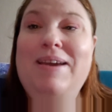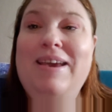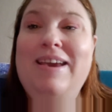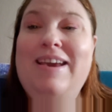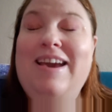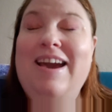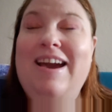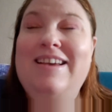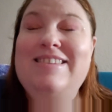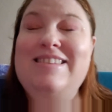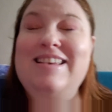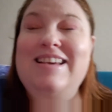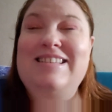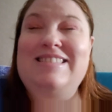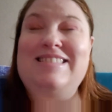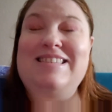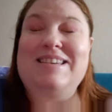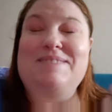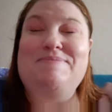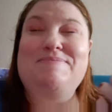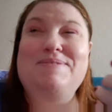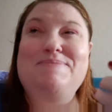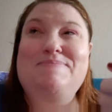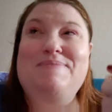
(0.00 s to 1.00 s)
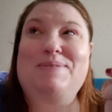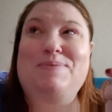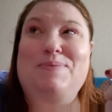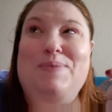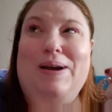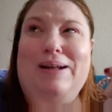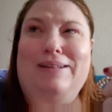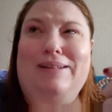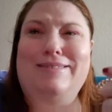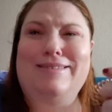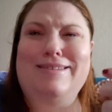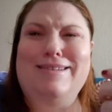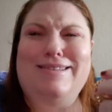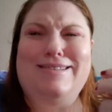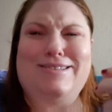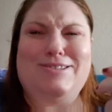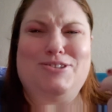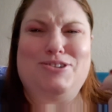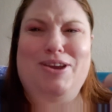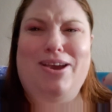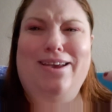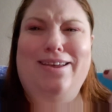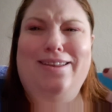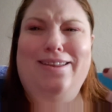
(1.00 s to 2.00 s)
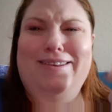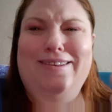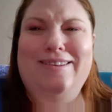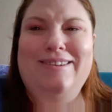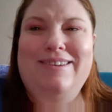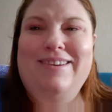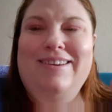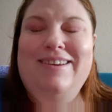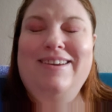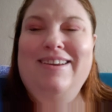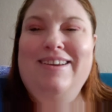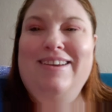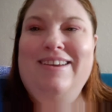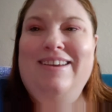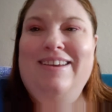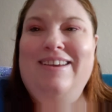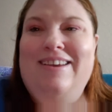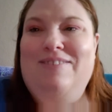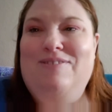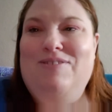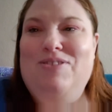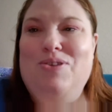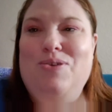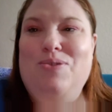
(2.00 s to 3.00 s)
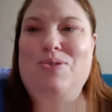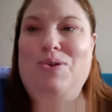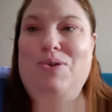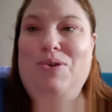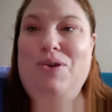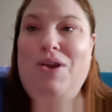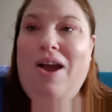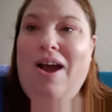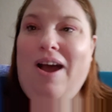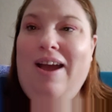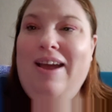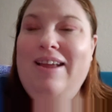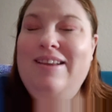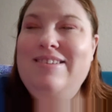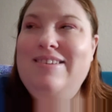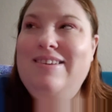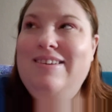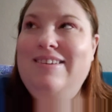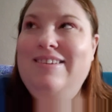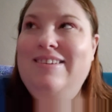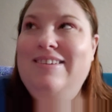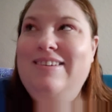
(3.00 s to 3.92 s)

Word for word: because they seem to be welded shut, even though they're not.